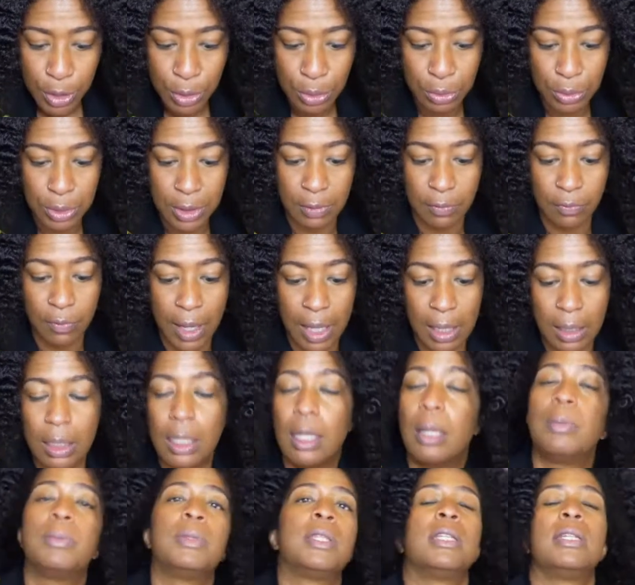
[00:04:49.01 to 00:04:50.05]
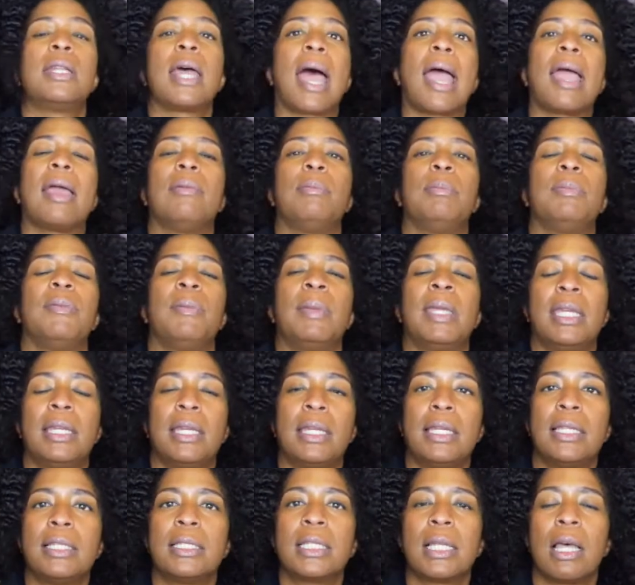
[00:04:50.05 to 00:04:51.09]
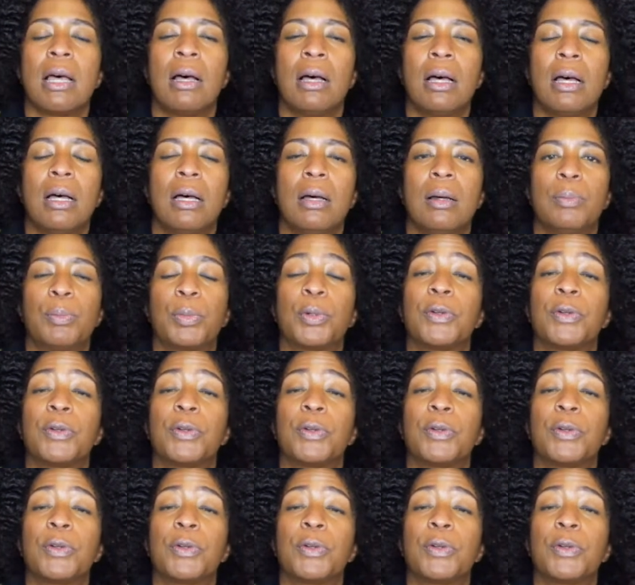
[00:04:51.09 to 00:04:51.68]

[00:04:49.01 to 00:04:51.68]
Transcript: to develop the diabetes uh,